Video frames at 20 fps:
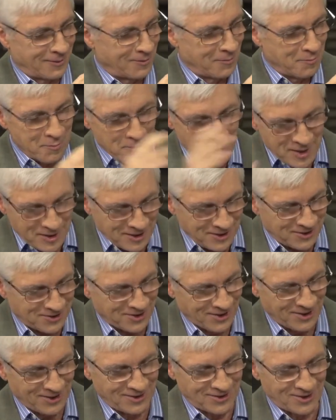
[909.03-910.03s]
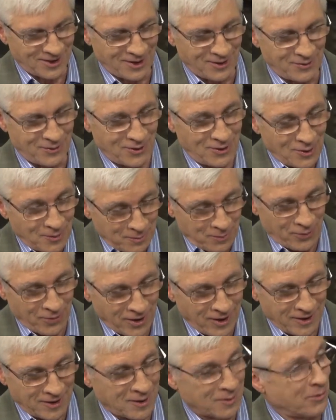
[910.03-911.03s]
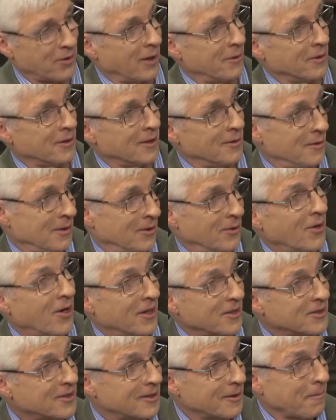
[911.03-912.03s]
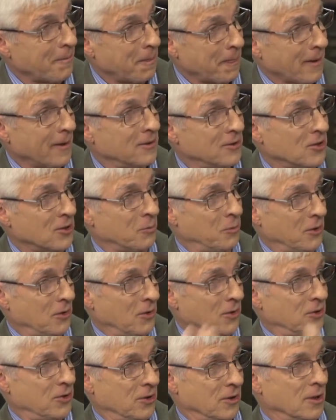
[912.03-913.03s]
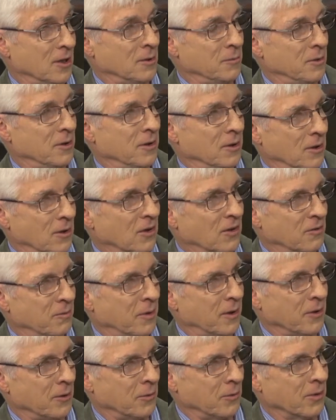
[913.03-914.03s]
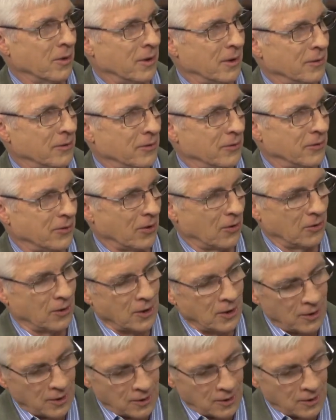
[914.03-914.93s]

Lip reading: many saints say, if you don't pray, you're probably going to be lost, just because you're going to be engulfed by the world. And so